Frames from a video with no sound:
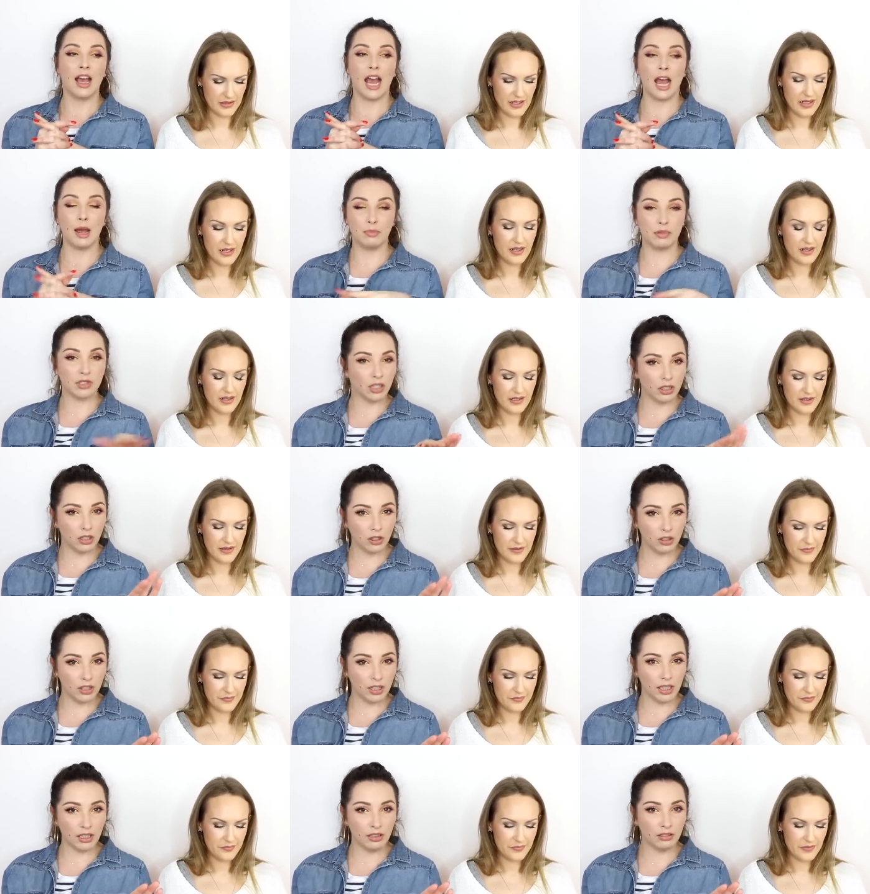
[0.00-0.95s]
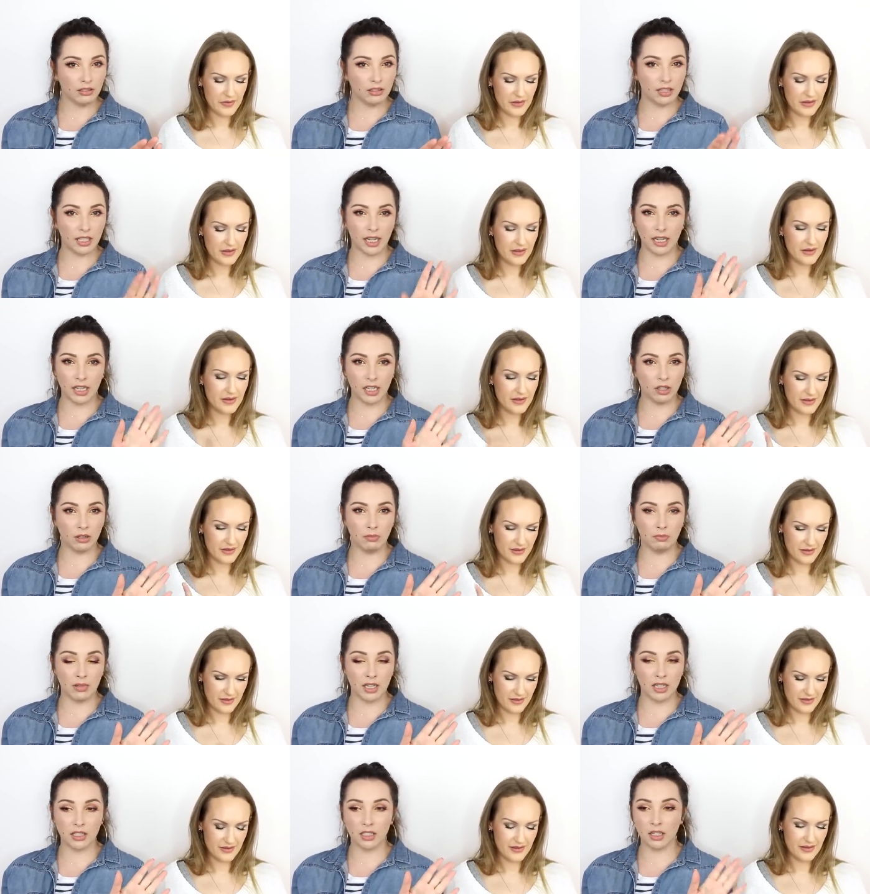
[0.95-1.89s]
Speaker 1: absolutely, they're hit and
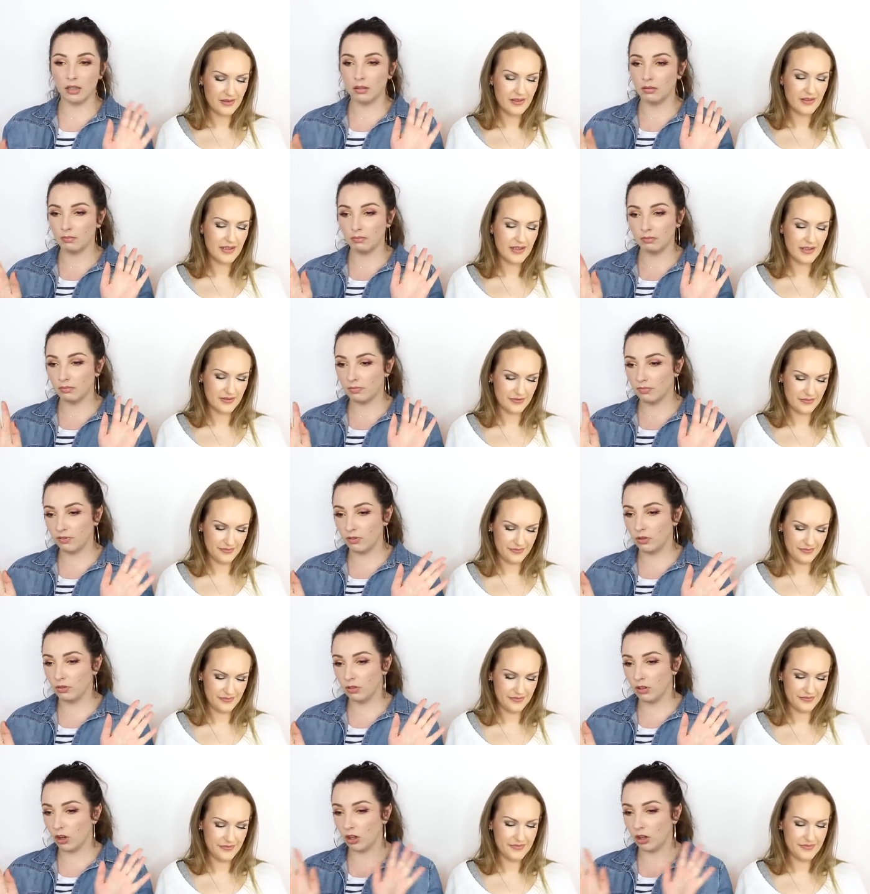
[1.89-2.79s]
miss full